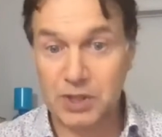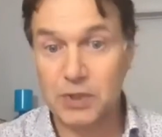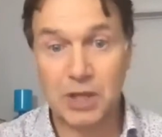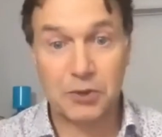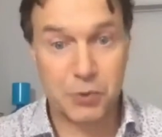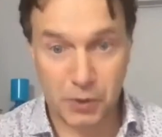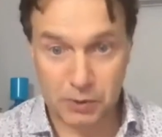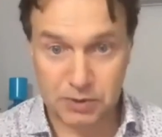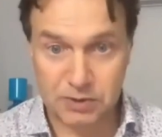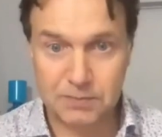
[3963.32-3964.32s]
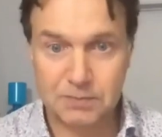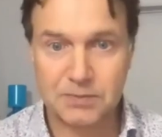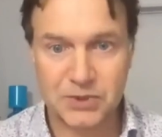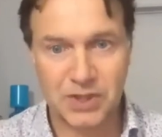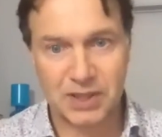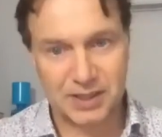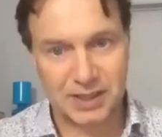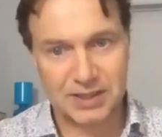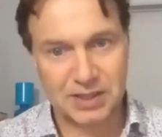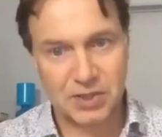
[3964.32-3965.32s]
without growth. So I think
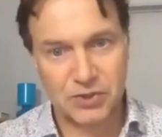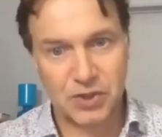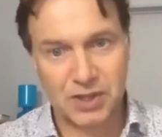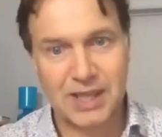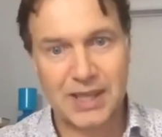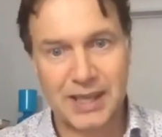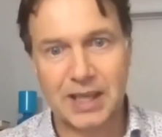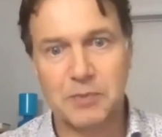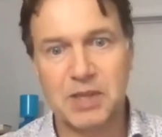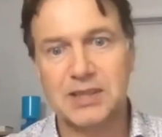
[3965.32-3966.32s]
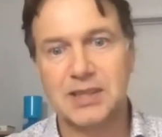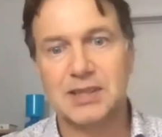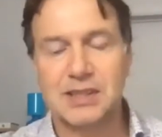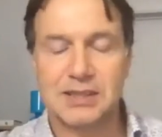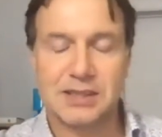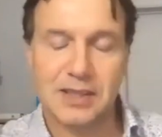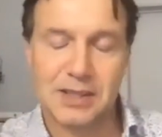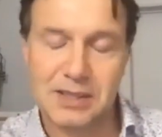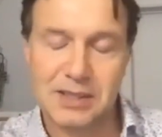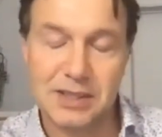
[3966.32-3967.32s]
this is also a key element in
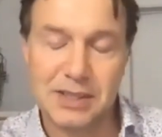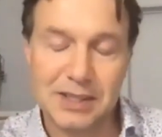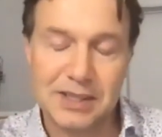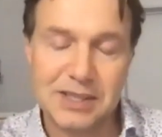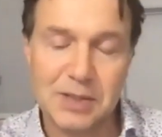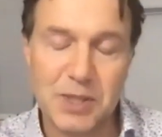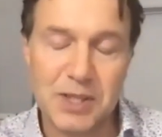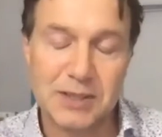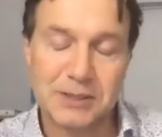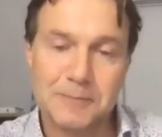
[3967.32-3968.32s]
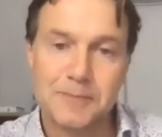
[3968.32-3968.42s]
this debate.